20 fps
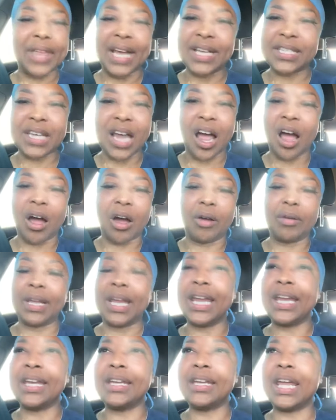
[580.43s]
that's
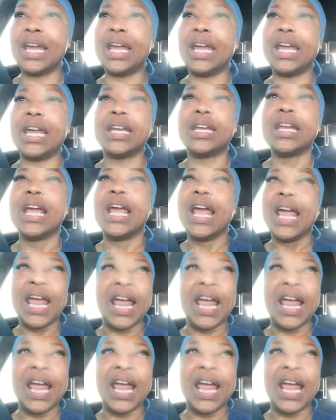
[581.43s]
all he need.